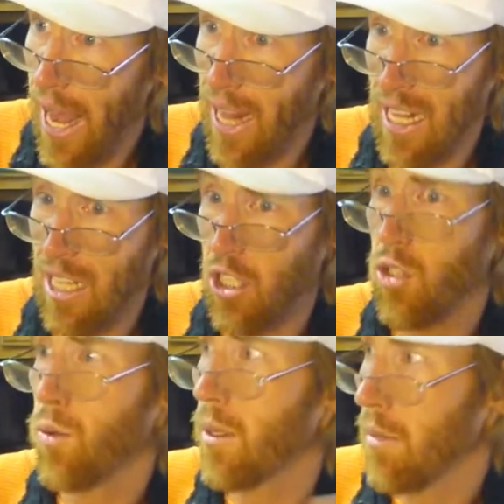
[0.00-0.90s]
and
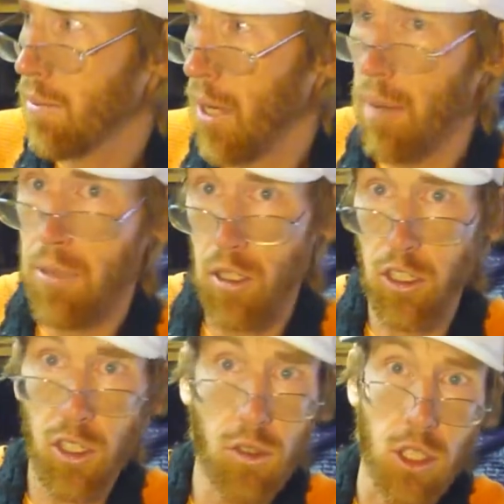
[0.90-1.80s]
extremely
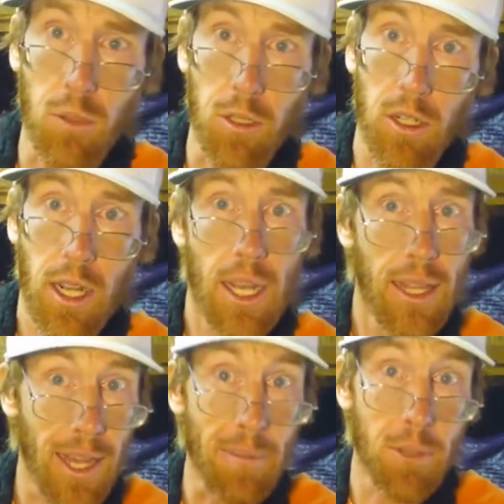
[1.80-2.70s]
popular YouTuber
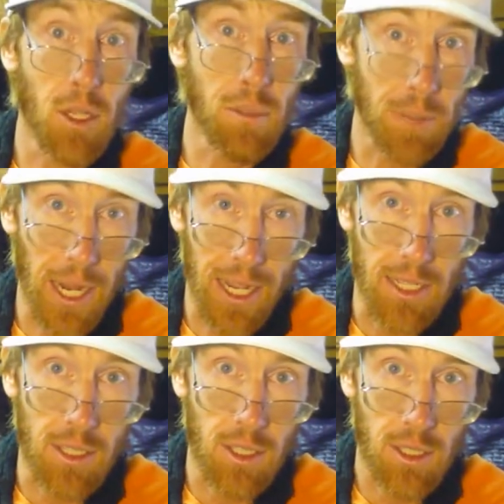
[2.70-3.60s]
that
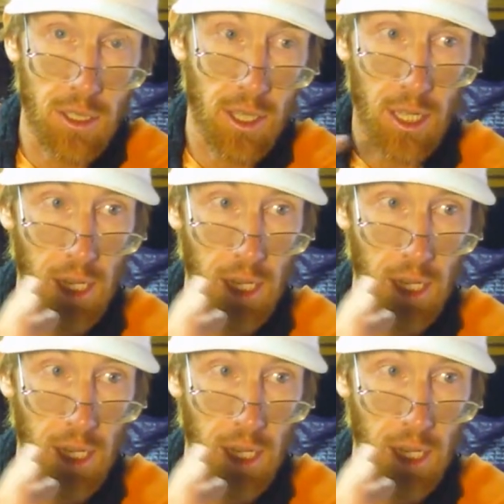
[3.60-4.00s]
PewDiePie is,